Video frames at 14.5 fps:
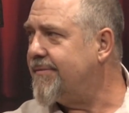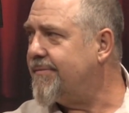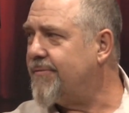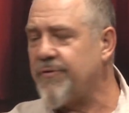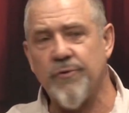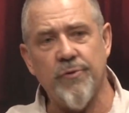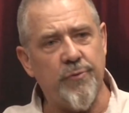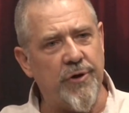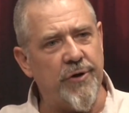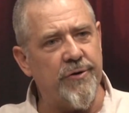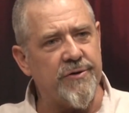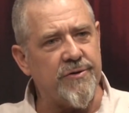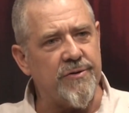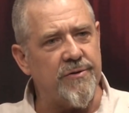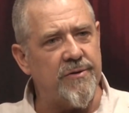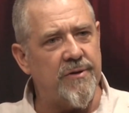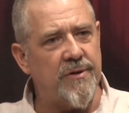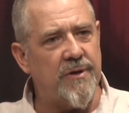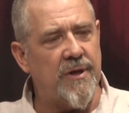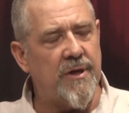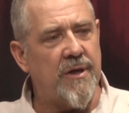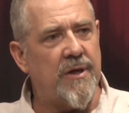through rehearsal.
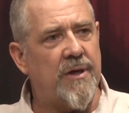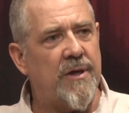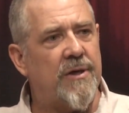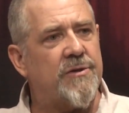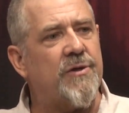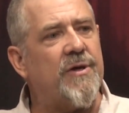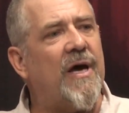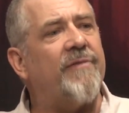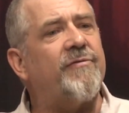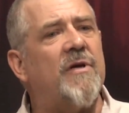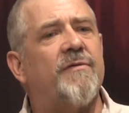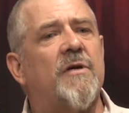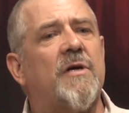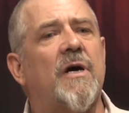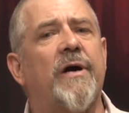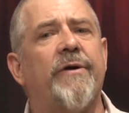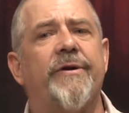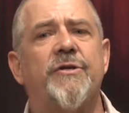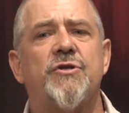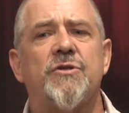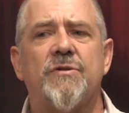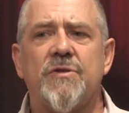So you have to have the
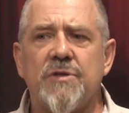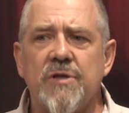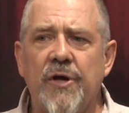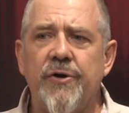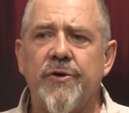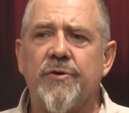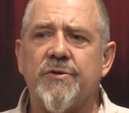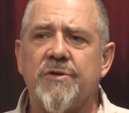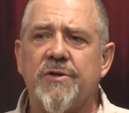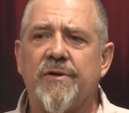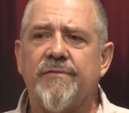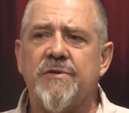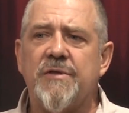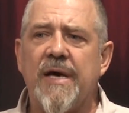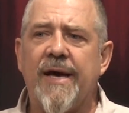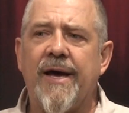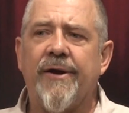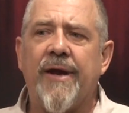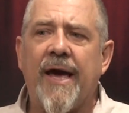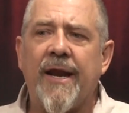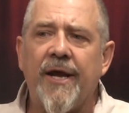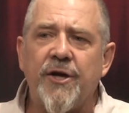courage to slow yourselves down
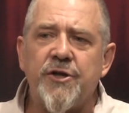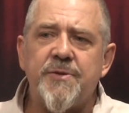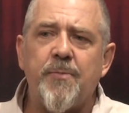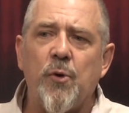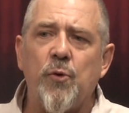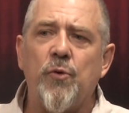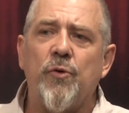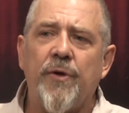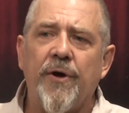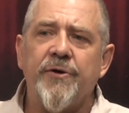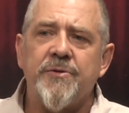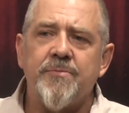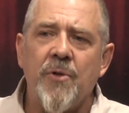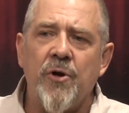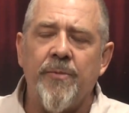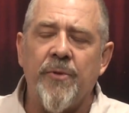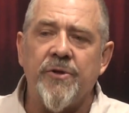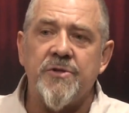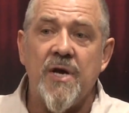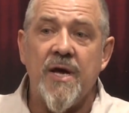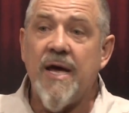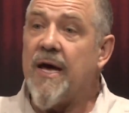and explore those
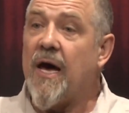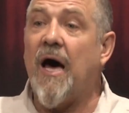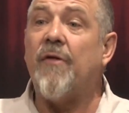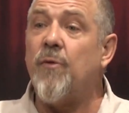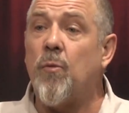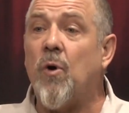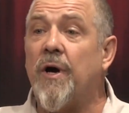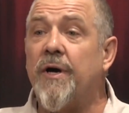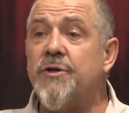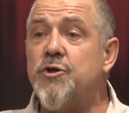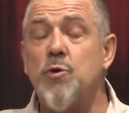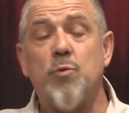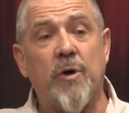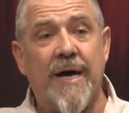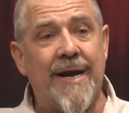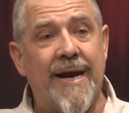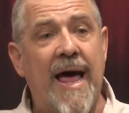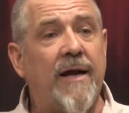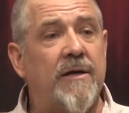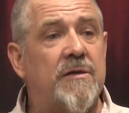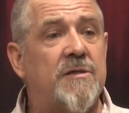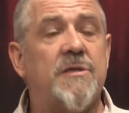moments. Otherwise, you will get an
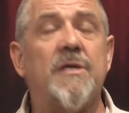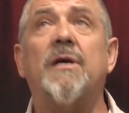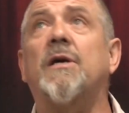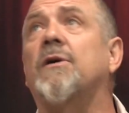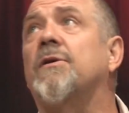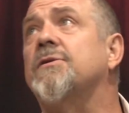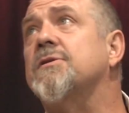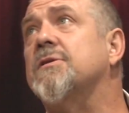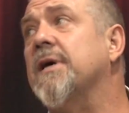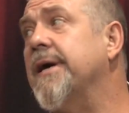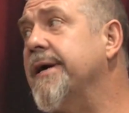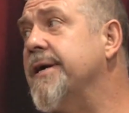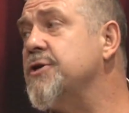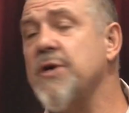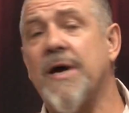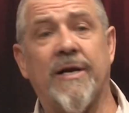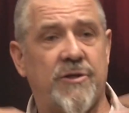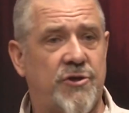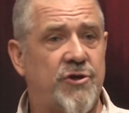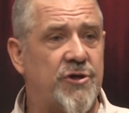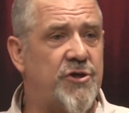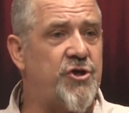actor singing on stage and it's
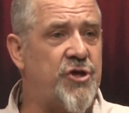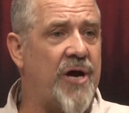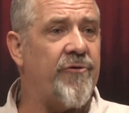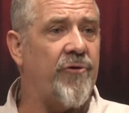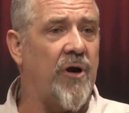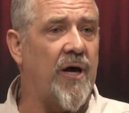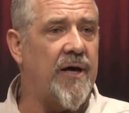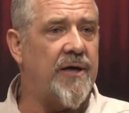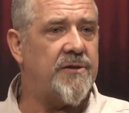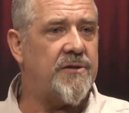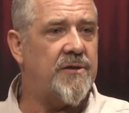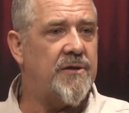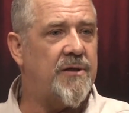just generalized.